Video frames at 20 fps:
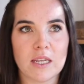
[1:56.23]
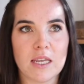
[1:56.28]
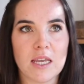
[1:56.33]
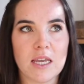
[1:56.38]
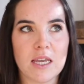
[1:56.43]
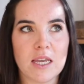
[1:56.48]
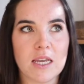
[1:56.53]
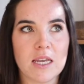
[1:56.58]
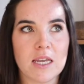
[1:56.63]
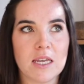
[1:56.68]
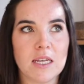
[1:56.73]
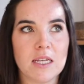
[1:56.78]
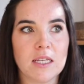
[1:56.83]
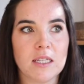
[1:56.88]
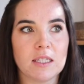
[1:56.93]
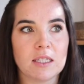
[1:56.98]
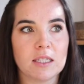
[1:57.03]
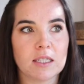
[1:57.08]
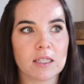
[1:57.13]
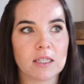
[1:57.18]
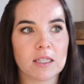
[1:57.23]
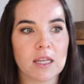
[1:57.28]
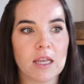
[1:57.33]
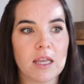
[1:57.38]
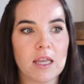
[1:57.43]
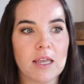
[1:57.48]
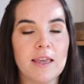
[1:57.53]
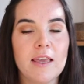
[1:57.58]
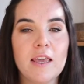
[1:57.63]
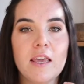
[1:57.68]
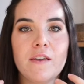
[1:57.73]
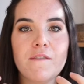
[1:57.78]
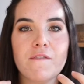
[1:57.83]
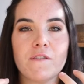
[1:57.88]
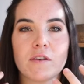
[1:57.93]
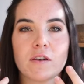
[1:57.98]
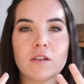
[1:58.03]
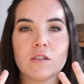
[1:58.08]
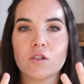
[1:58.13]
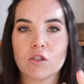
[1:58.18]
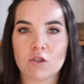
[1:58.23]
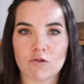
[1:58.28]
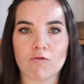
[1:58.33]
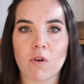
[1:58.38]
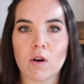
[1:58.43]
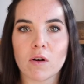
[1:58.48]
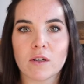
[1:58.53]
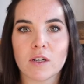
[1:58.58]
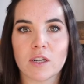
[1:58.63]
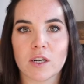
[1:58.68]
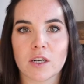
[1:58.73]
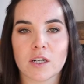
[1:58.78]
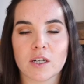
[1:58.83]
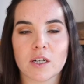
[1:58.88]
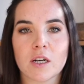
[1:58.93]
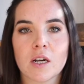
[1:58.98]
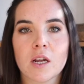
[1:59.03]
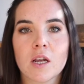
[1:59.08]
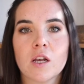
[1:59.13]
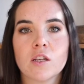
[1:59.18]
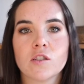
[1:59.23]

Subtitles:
is even stronger.